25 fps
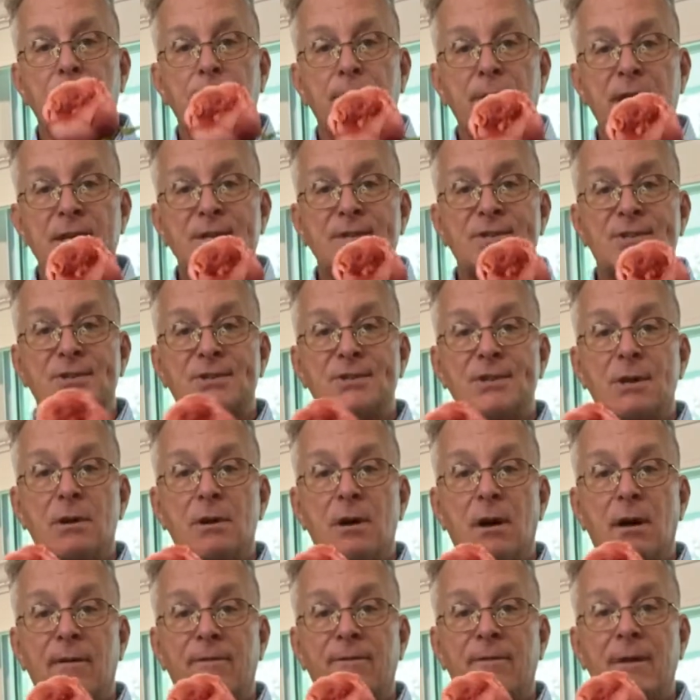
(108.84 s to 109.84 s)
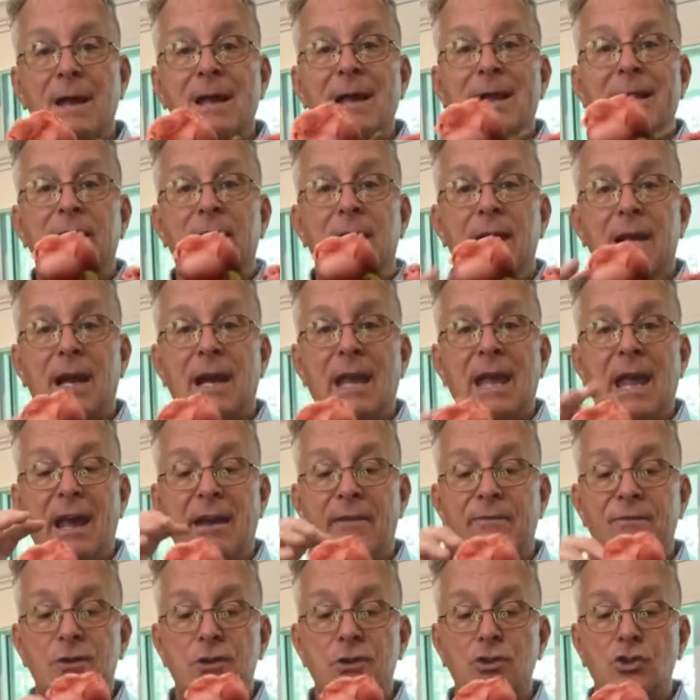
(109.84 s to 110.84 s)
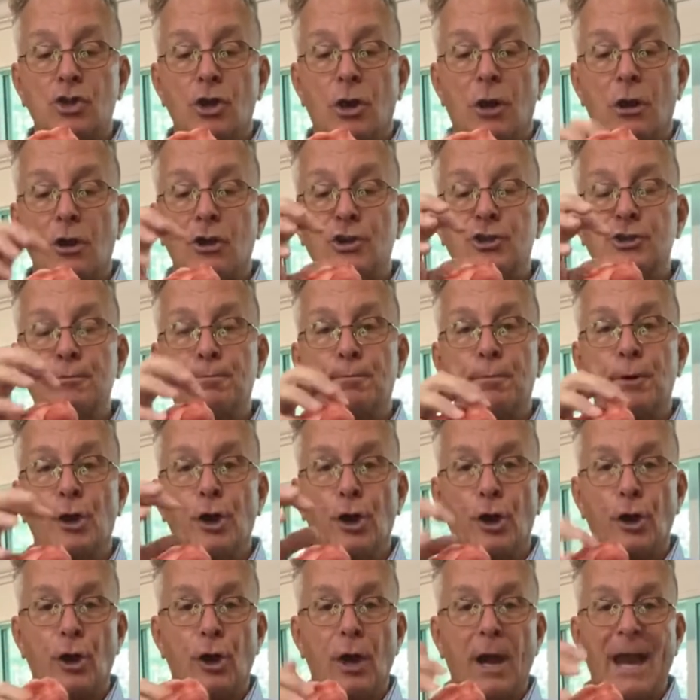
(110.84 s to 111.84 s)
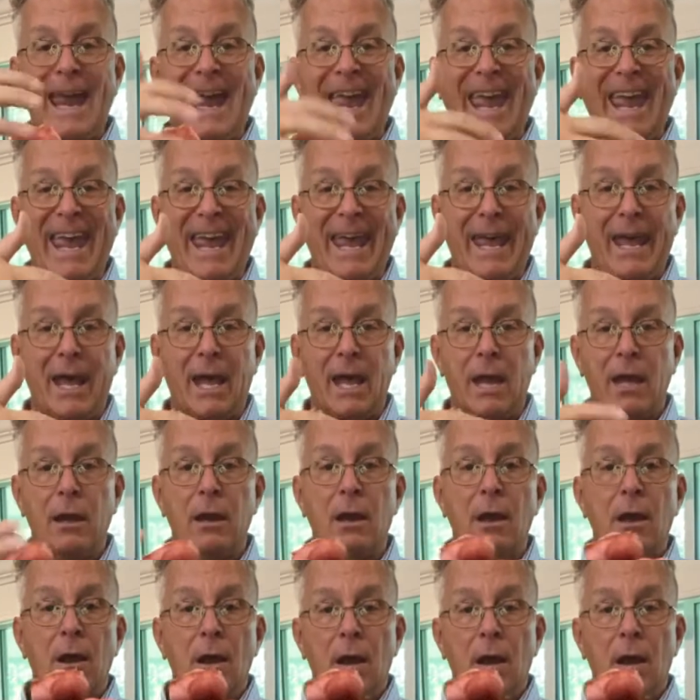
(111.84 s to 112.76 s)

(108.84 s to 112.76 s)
pieces off, then I have to charge per head.